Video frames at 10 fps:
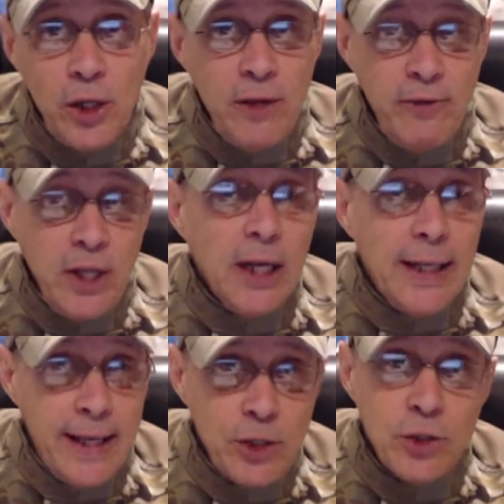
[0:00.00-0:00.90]
You can even get
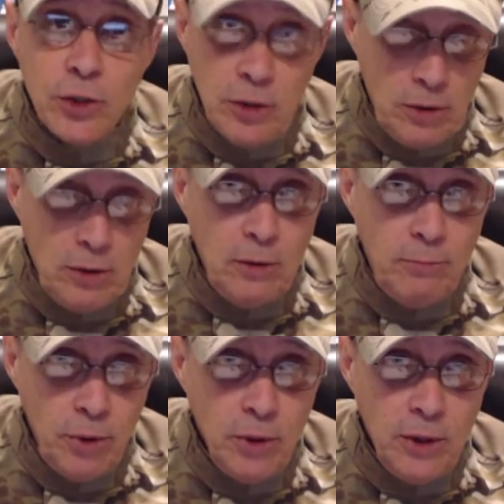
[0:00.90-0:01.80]
a laser
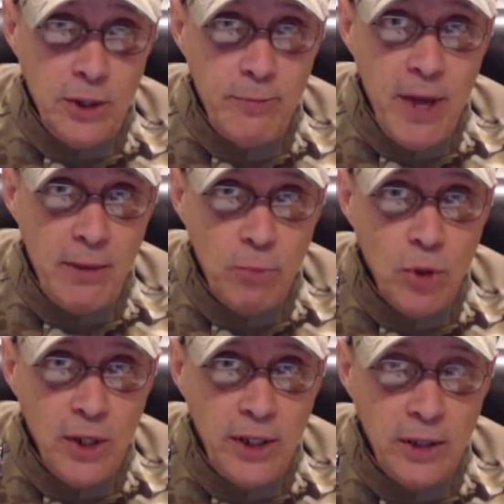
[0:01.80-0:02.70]
put on this
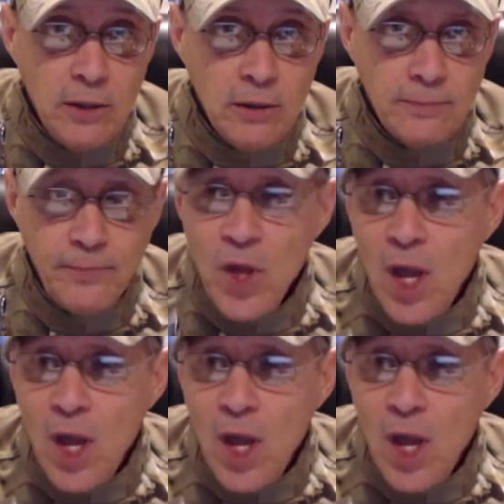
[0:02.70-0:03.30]
bad boy here.